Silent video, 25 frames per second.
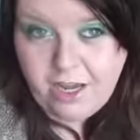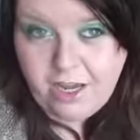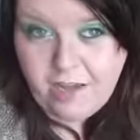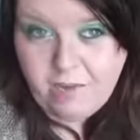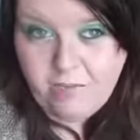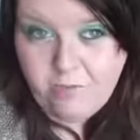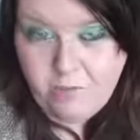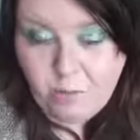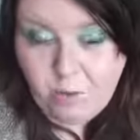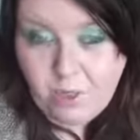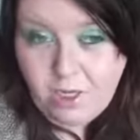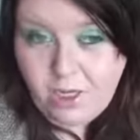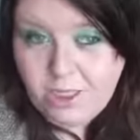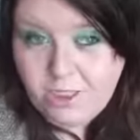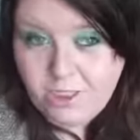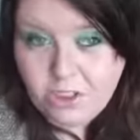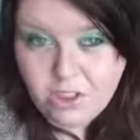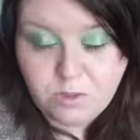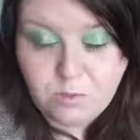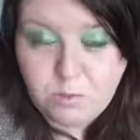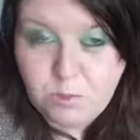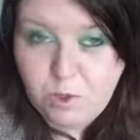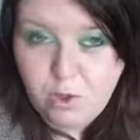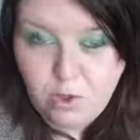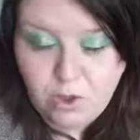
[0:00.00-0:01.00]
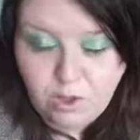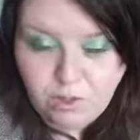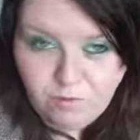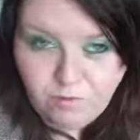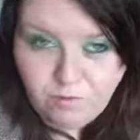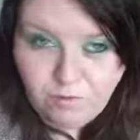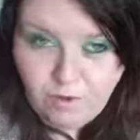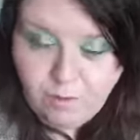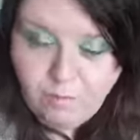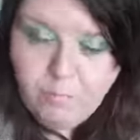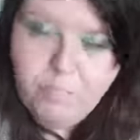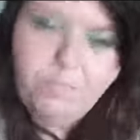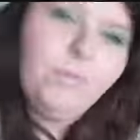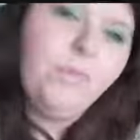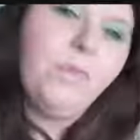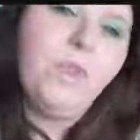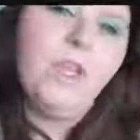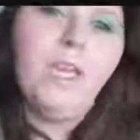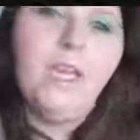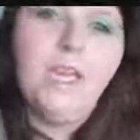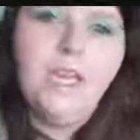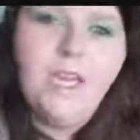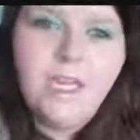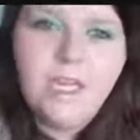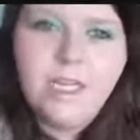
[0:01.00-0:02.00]
like it for what it is, just purely
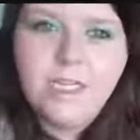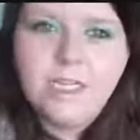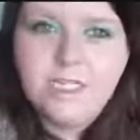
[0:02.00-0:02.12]
fun.